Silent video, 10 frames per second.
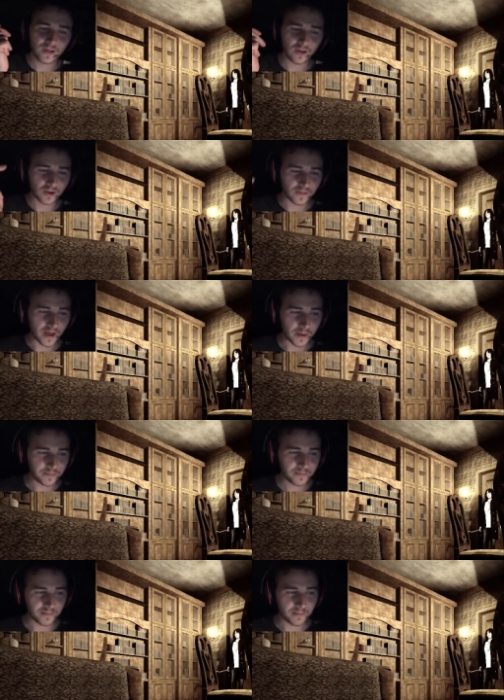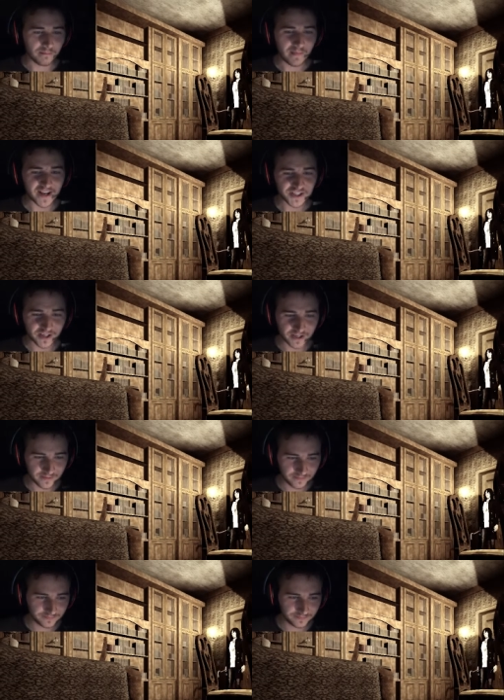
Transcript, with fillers: Look at that, magic.